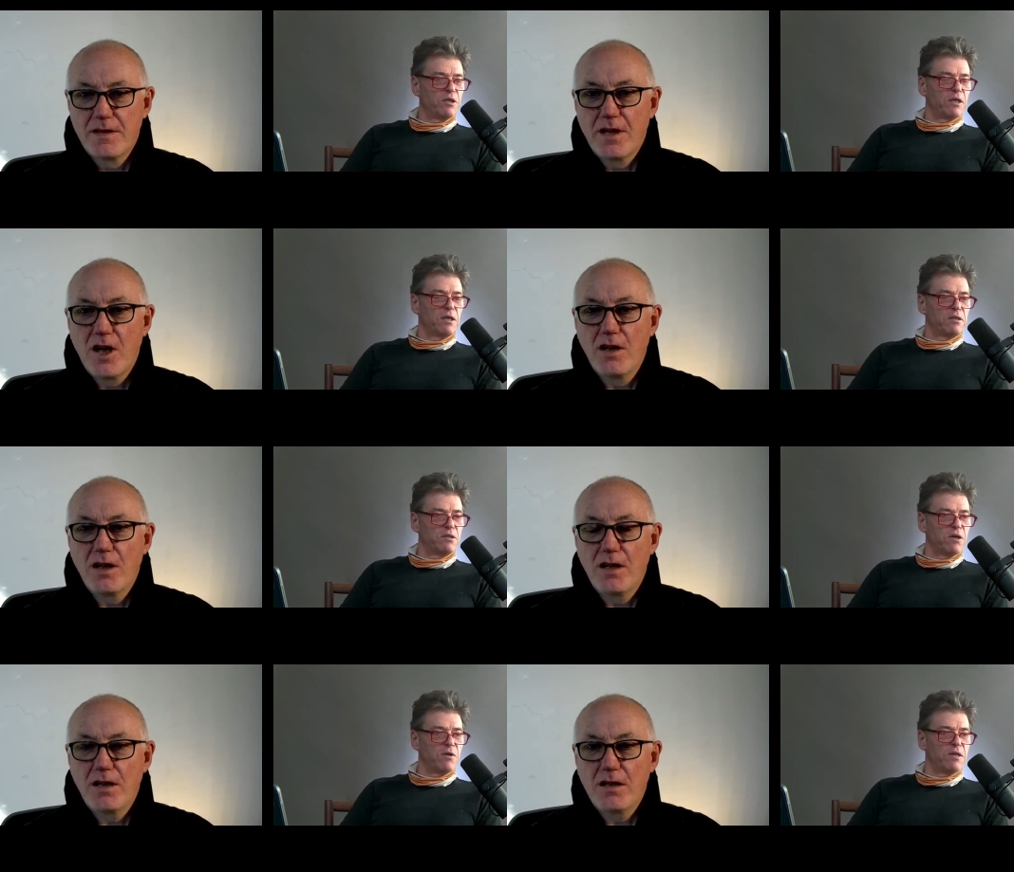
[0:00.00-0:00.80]
Speaker 1: it's
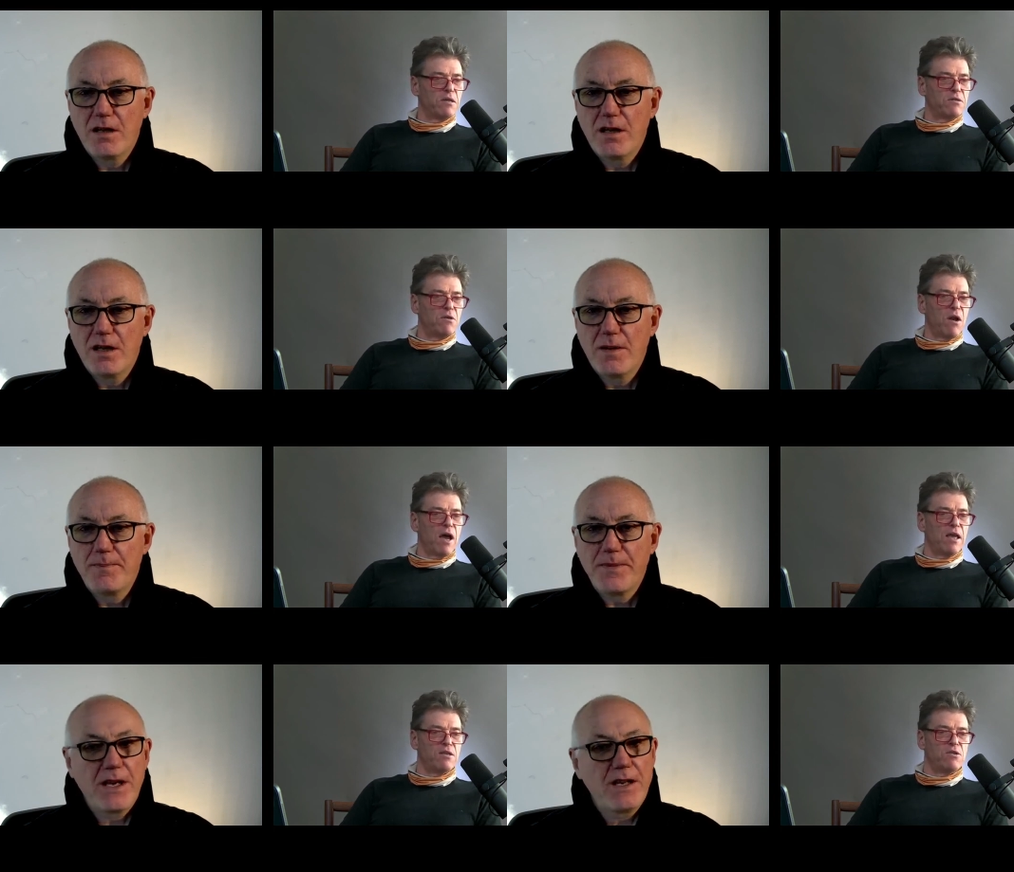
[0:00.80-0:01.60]
not like um,
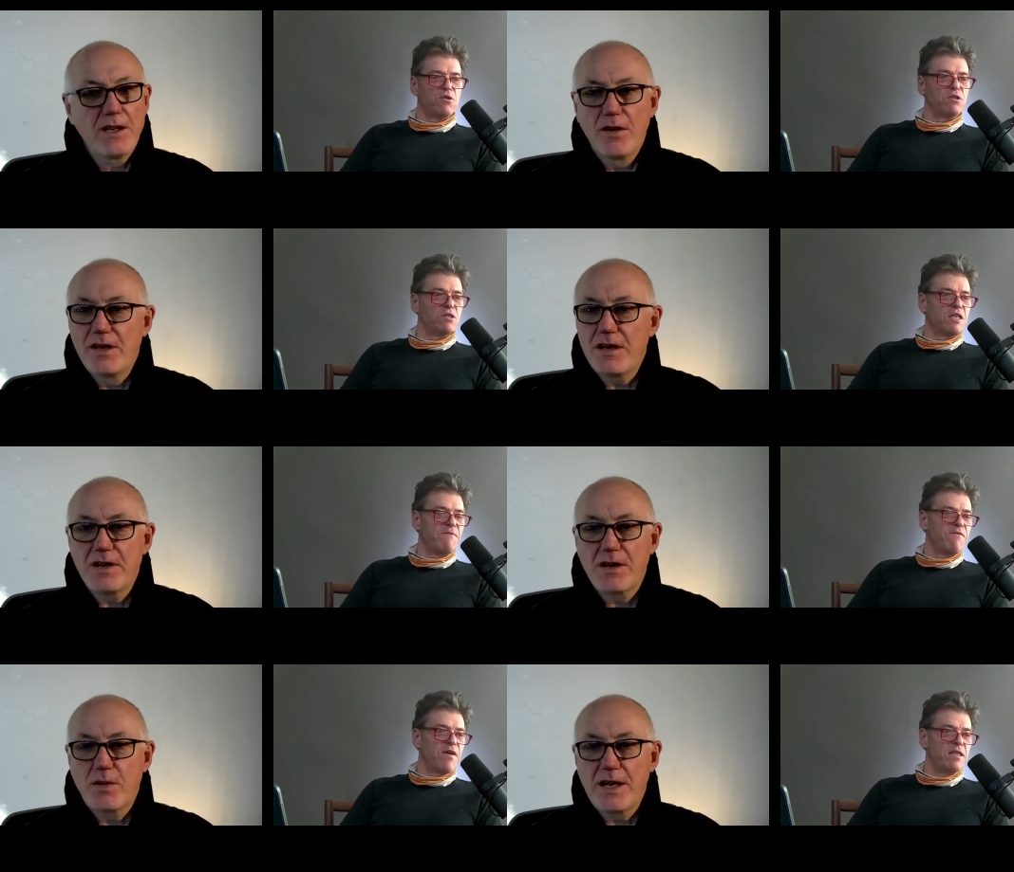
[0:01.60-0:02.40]
it only
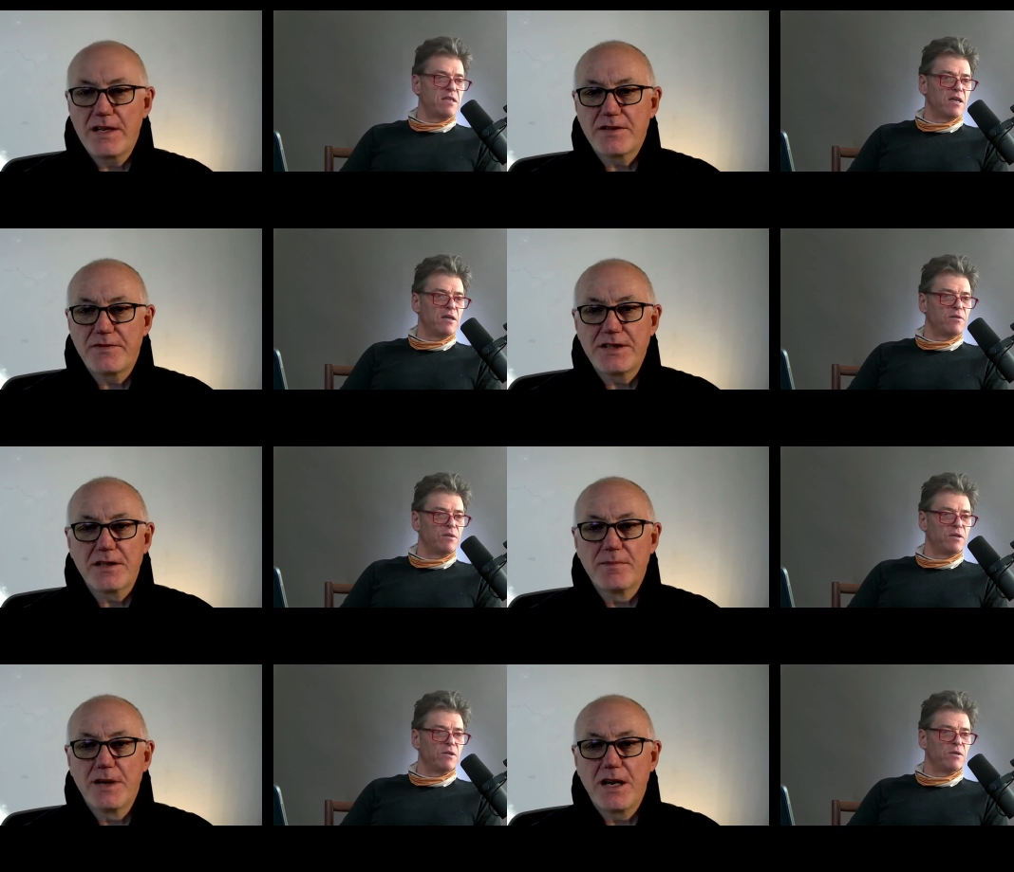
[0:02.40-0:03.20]
Speaker 2: requires
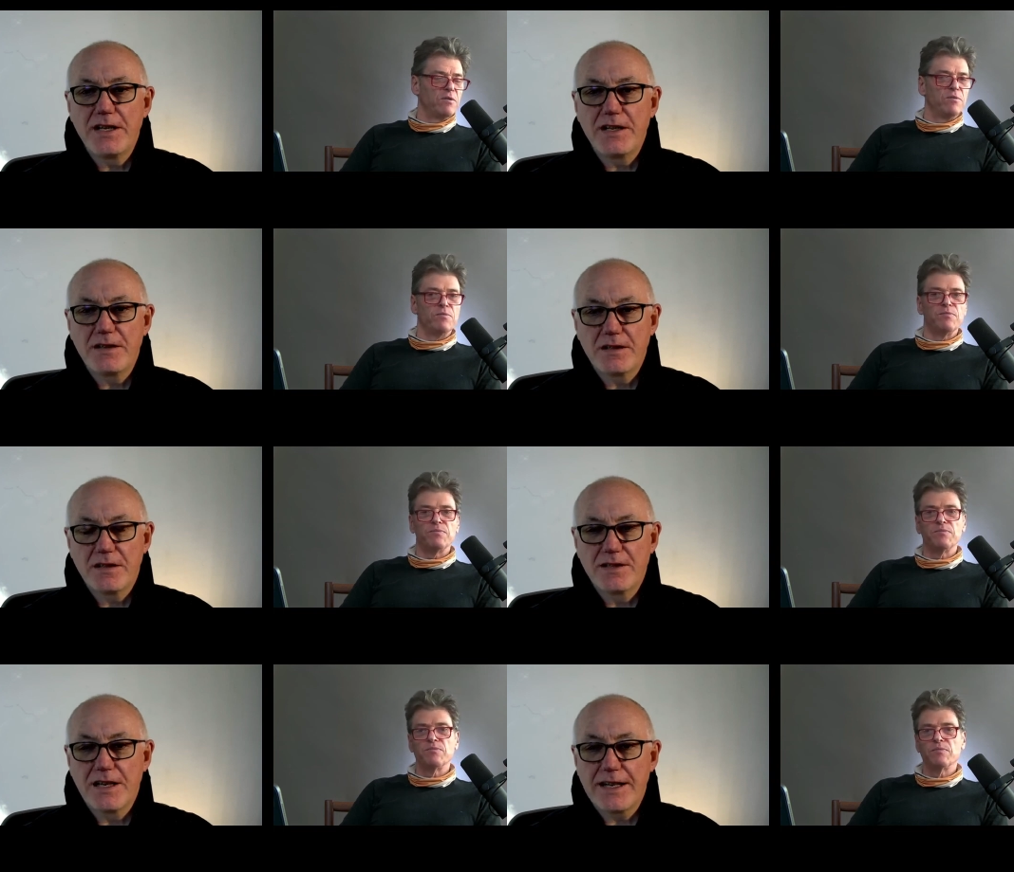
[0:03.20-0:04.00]
physical mining
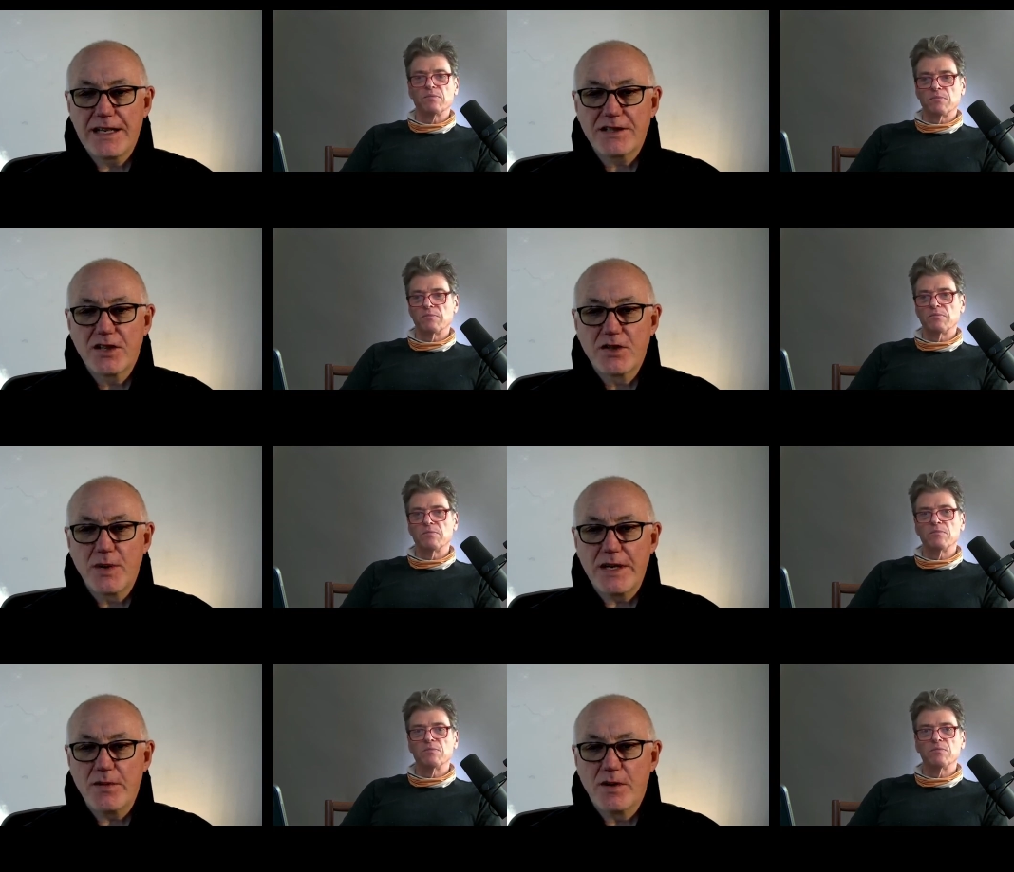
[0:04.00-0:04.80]
until it gets to
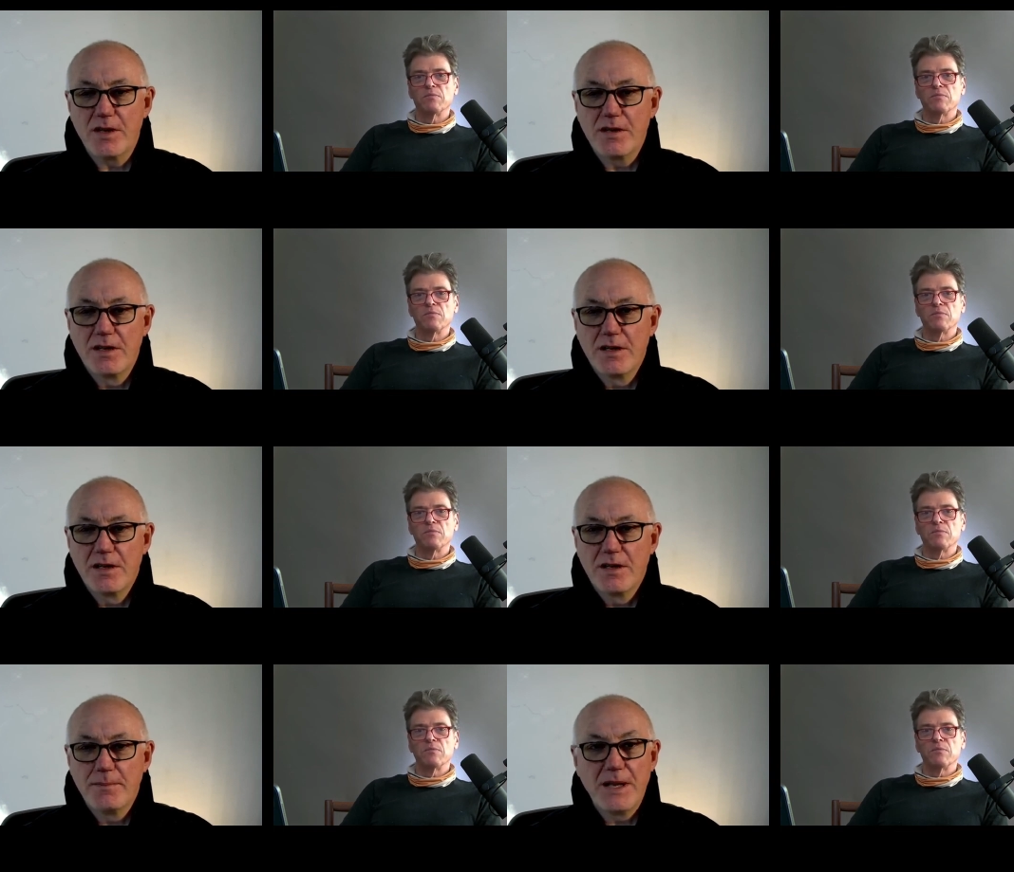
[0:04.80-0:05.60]
twenty one
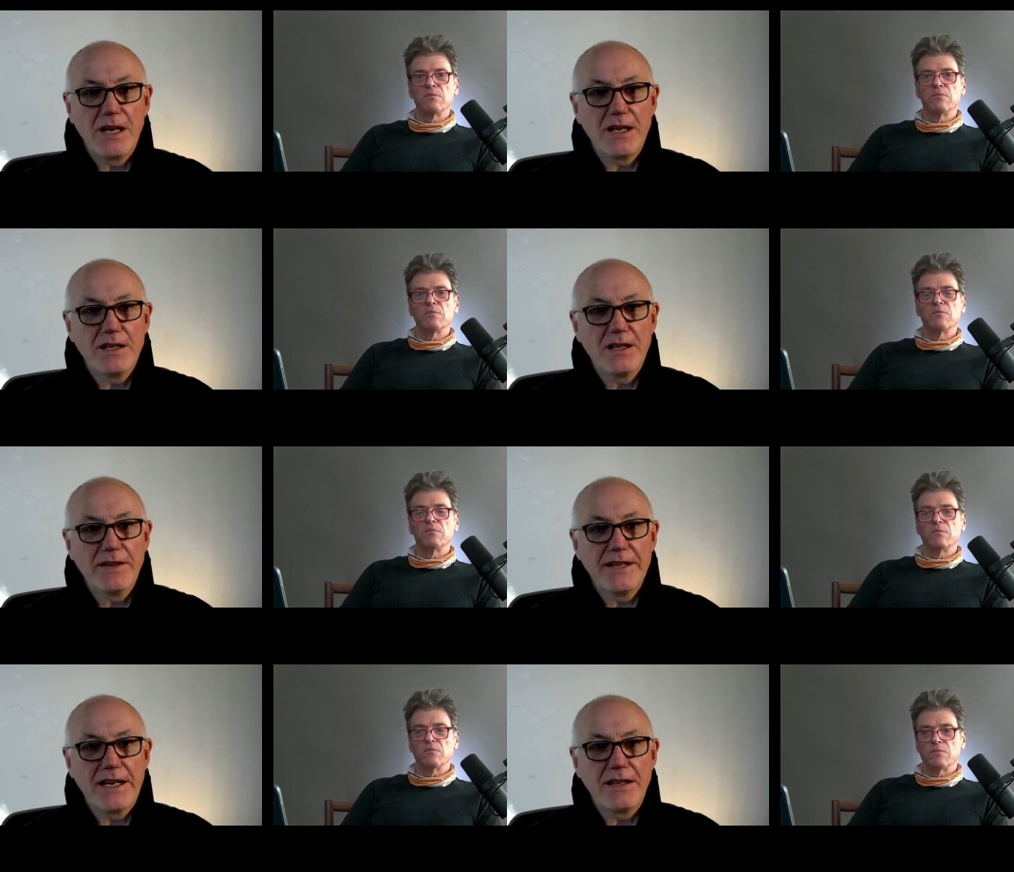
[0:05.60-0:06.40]
million,
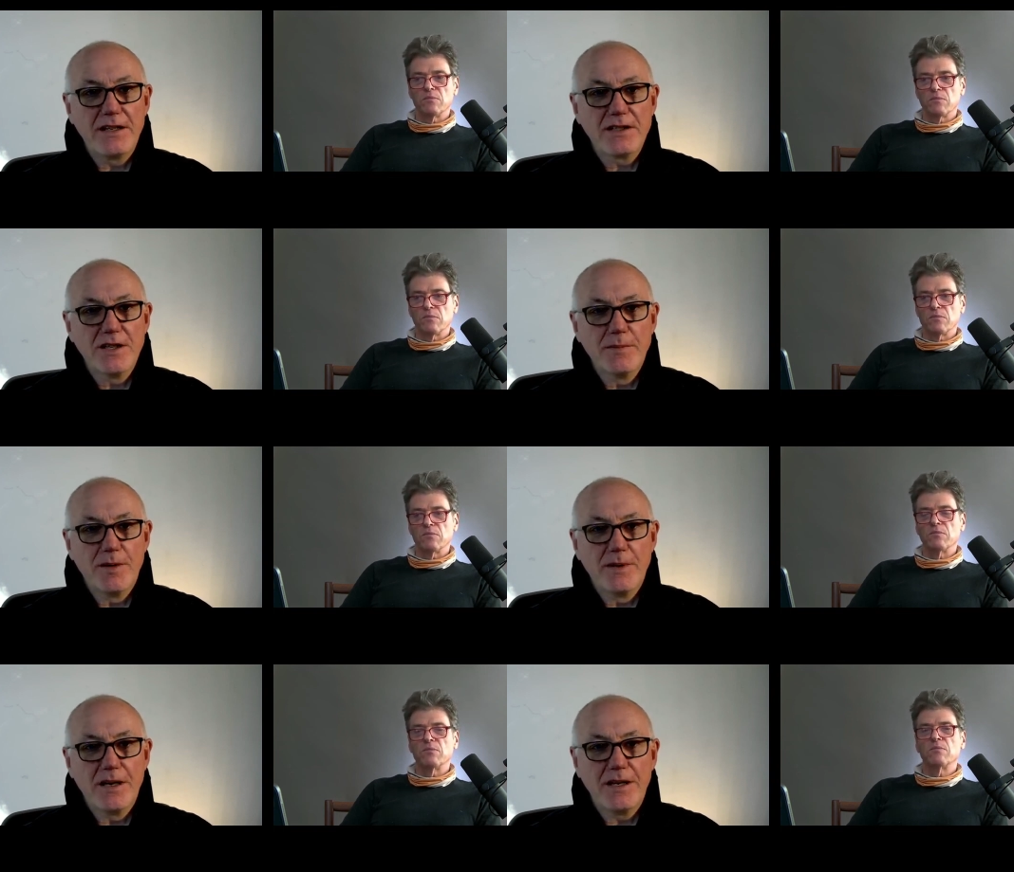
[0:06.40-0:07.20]
and then there's no more
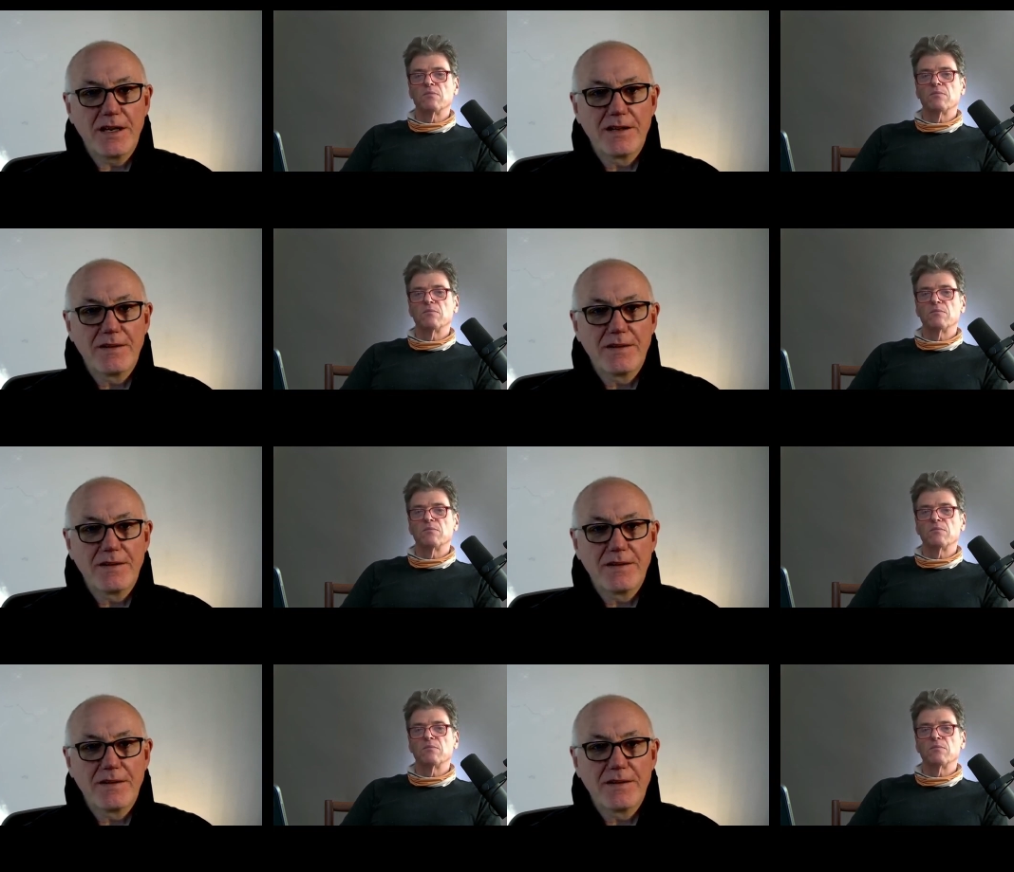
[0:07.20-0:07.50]
mining.